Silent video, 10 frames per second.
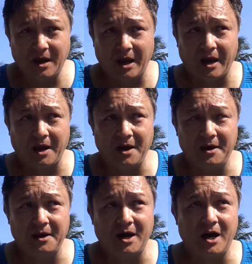
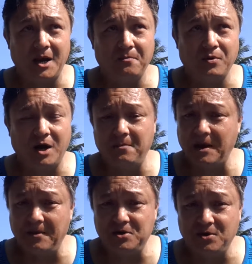and I'm probably
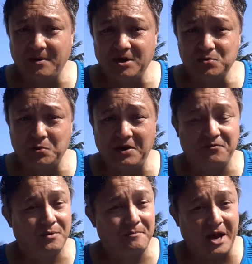maybe 2 miles away
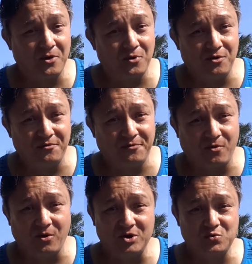from mangrove
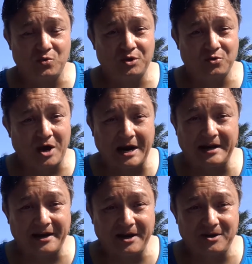forest with
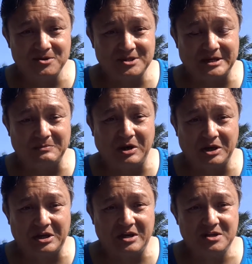crocodiles and
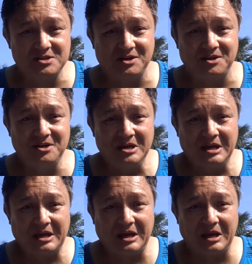monkeys and
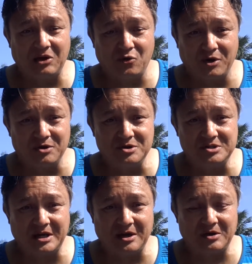
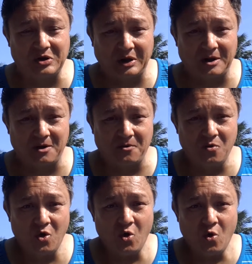critters that
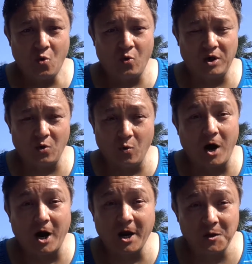when you
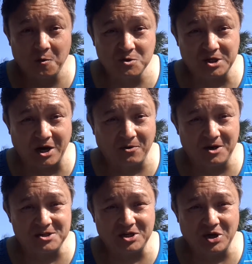walk in those
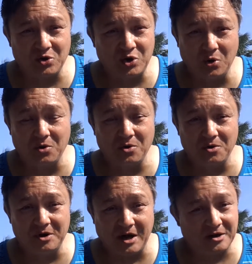areas there,
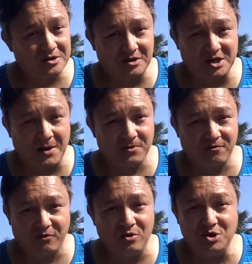you're not the top of the
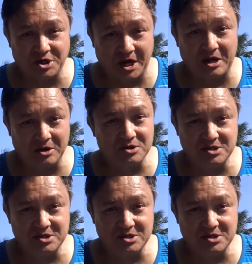food chain. You're